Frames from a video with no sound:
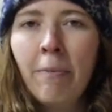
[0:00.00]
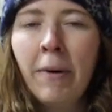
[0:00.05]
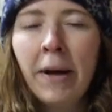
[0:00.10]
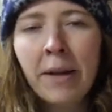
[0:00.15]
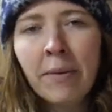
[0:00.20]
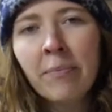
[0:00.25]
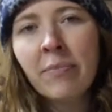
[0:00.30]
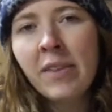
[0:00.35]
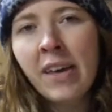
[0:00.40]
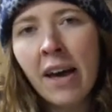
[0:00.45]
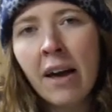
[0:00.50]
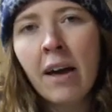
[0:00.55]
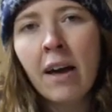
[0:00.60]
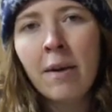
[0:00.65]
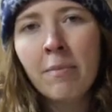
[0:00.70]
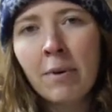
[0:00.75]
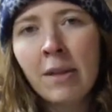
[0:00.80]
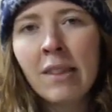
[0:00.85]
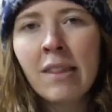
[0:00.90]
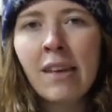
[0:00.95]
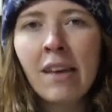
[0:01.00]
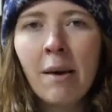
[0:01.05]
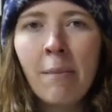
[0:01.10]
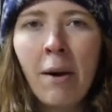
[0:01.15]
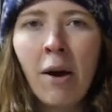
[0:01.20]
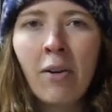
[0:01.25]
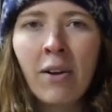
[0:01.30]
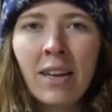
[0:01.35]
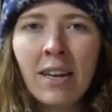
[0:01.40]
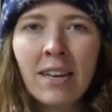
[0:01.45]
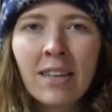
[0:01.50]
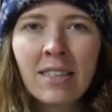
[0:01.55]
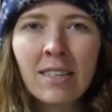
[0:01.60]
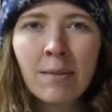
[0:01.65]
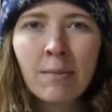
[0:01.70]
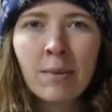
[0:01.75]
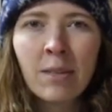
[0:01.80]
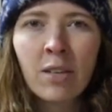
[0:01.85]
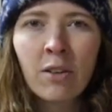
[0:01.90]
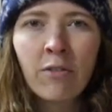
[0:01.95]
But yeah, I've been thinking about getting
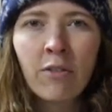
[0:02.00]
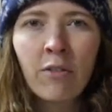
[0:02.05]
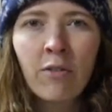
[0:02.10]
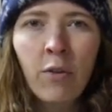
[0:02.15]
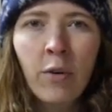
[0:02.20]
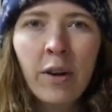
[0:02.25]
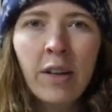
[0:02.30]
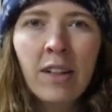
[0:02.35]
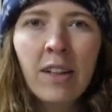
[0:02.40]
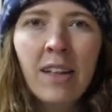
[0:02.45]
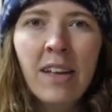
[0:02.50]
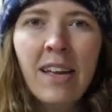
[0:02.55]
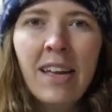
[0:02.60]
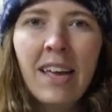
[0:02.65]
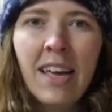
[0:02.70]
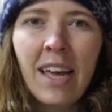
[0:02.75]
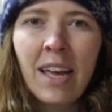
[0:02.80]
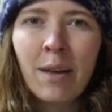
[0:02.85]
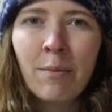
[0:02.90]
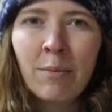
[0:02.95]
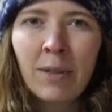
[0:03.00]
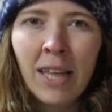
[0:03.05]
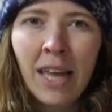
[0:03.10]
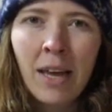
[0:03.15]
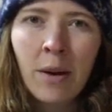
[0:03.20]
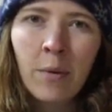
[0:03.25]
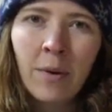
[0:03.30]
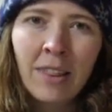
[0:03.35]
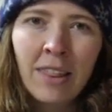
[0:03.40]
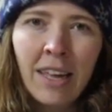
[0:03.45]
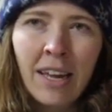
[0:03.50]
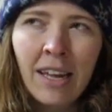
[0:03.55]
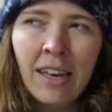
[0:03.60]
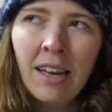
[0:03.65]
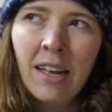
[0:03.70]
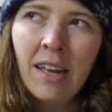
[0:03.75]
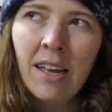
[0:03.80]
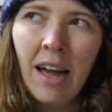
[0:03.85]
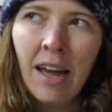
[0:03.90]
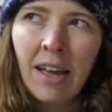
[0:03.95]
some silver foil and playing with it.
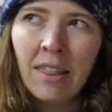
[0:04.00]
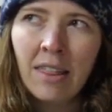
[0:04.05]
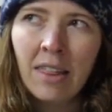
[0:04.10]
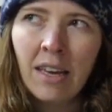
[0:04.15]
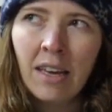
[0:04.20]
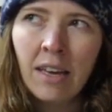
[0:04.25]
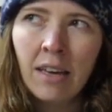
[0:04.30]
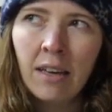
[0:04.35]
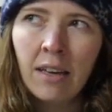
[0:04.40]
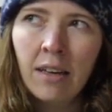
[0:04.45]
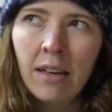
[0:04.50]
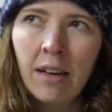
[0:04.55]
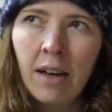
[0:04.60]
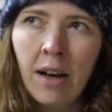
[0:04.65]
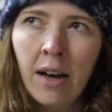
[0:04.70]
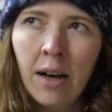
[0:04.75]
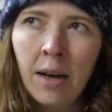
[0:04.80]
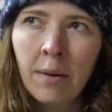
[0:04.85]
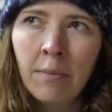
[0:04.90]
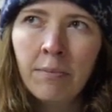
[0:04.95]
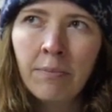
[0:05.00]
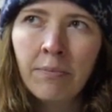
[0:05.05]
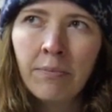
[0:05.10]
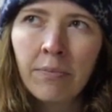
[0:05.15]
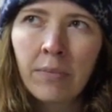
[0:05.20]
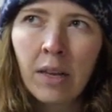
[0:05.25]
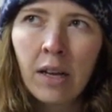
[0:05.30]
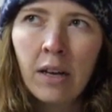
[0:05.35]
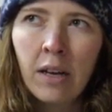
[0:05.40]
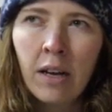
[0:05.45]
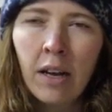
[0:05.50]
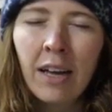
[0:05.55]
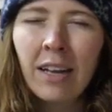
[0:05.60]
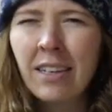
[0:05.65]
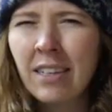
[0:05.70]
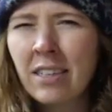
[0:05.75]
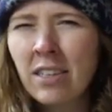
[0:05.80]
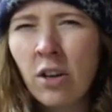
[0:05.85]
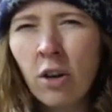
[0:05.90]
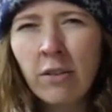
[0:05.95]
I think um,
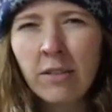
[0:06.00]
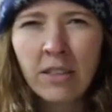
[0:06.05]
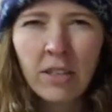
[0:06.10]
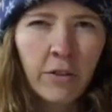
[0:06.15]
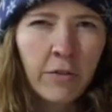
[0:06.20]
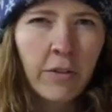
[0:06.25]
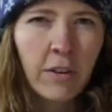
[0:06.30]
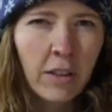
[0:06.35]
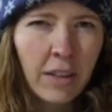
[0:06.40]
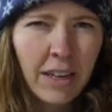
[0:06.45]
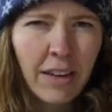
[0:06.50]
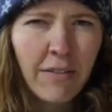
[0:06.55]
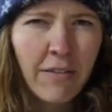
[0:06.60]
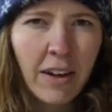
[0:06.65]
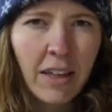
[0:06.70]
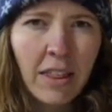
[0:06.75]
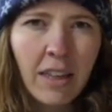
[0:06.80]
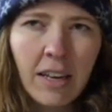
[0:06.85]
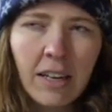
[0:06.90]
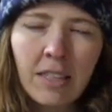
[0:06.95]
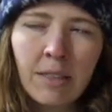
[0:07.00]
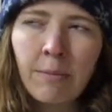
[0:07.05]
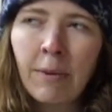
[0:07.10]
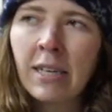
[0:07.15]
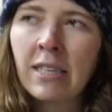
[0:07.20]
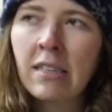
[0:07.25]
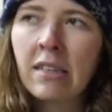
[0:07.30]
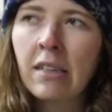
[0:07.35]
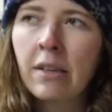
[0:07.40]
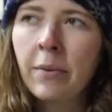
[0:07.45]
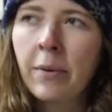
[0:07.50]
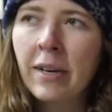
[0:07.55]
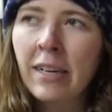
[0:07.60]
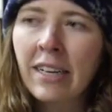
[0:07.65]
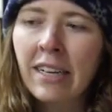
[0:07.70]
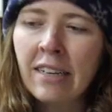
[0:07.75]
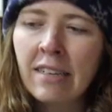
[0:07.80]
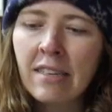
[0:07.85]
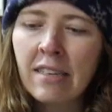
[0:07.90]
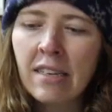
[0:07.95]
it's called silver leaf, I think is basically what it
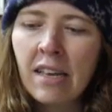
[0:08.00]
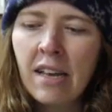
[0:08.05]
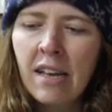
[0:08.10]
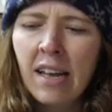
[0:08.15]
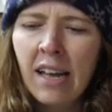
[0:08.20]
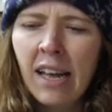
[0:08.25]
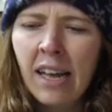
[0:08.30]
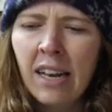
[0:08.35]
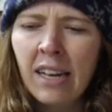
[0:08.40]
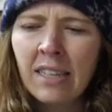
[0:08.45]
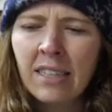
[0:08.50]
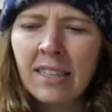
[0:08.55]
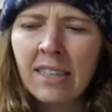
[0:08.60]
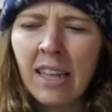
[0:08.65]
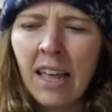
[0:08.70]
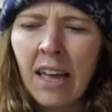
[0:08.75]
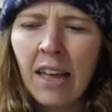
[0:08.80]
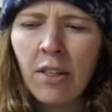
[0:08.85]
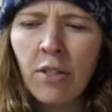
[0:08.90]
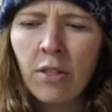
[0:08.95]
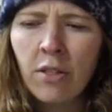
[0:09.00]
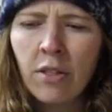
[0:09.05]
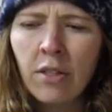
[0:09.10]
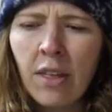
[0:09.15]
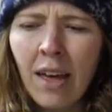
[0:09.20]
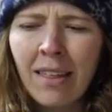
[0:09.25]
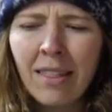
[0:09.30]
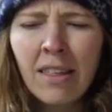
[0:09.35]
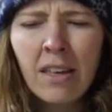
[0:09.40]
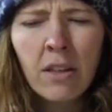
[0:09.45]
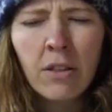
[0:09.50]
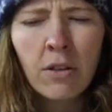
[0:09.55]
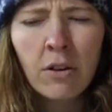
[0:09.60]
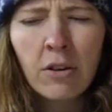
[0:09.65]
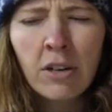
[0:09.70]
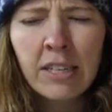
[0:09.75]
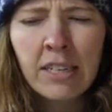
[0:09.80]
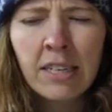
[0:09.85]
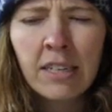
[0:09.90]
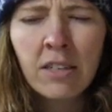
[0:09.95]
is. And it's like, I think
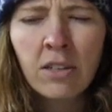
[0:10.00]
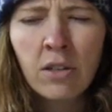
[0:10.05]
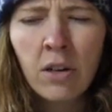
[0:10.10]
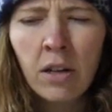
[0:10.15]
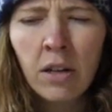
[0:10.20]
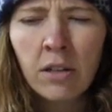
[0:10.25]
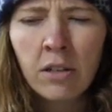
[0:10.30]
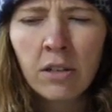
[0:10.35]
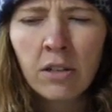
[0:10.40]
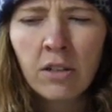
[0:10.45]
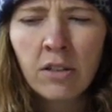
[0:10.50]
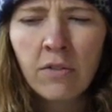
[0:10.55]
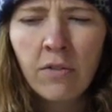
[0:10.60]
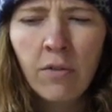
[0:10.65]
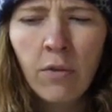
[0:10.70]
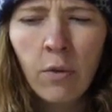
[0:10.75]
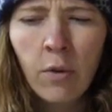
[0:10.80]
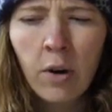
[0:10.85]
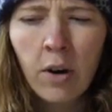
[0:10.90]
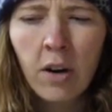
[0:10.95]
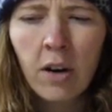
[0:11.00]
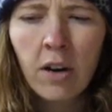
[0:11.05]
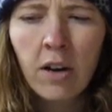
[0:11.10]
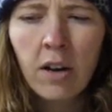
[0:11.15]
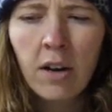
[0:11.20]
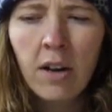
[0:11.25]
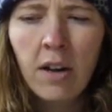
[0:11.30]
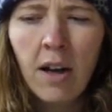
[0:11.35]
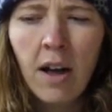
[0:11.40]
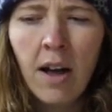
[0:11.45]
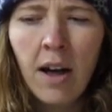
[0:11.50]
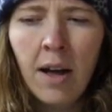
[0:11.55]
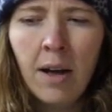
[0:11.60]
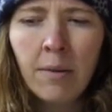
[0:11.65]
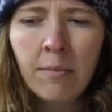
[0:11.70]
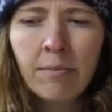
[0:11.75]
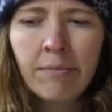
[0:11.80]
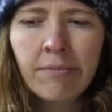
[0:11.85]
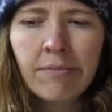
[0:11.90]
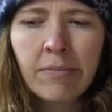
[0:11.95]
$36 for
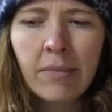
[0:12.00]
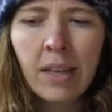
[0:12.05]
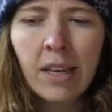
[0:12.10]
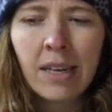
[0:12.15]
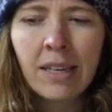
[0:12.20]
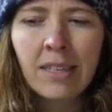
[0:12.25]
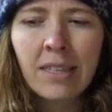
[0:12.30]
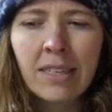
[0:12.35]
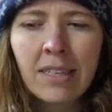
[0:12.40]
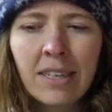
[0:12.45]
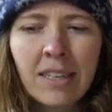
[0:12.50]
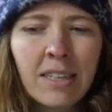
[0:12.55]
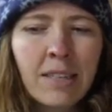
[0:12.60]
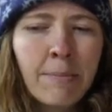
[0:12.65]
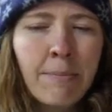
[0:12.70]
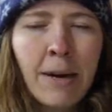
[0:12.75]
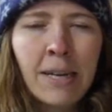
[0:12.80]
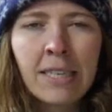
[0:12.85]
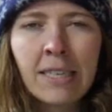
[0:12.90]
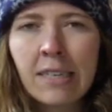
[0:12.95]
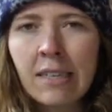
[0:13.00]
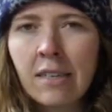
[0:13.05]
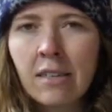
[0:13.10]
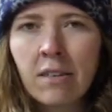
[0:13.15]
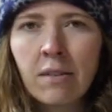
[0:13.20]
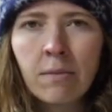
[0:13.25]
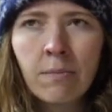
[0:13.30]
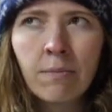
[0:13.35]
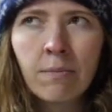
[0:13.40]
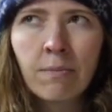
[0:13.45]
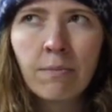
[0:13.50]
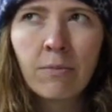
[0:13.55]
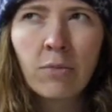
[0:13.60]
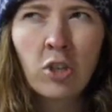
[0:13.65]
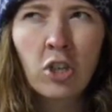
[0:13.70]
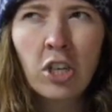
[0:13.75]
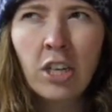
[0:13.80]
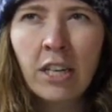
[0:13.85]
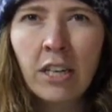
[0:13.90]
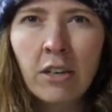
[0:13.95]
um, like a six by six
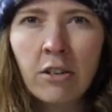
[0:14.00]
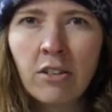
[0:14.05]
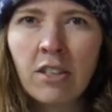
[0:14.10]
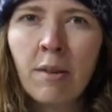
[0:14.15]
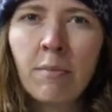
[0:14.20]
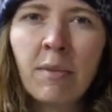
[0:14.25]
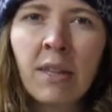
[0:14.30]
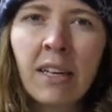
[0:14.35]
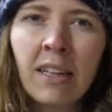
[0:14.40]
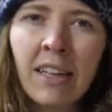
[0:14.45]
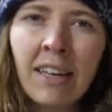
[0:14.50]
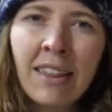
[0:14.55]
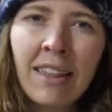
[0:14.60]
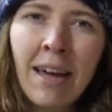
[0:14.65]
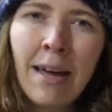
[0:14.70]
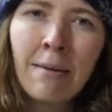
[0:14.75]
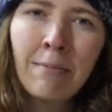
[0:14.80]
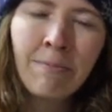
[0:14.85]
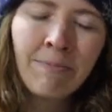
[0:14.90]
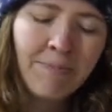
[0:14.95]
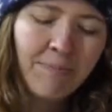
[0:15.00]
sheet or something like that.